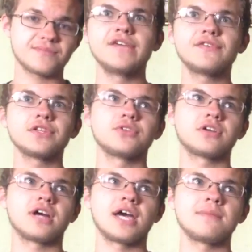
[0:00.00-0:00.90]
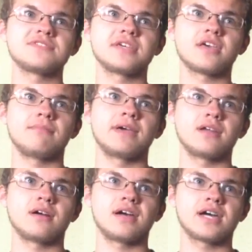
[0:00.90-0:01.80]
Even though the crimes they
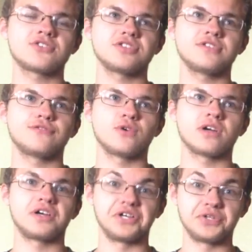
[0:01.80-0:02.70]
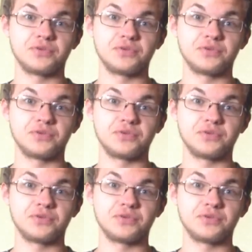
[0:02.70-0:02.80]
commit are actually for good